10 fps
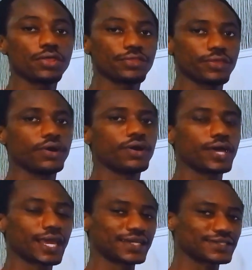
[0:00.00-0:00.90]

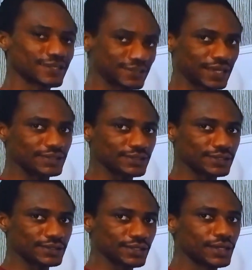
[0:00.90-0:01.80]
the
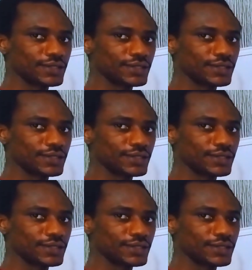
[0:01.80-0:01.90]
exercises.